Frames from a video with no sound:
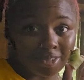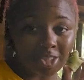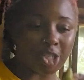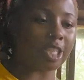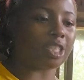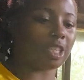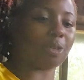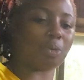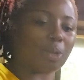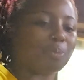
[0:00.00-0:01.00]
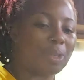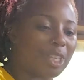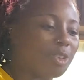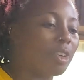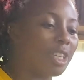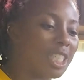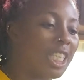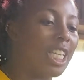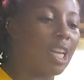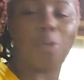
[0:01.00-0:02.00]
Ginger, but you got to
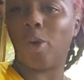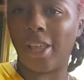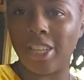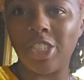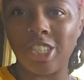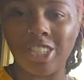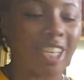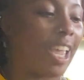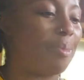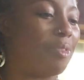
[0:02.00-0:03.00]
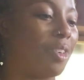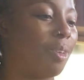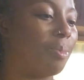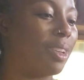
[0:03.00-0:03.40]
see like where the ginger came from.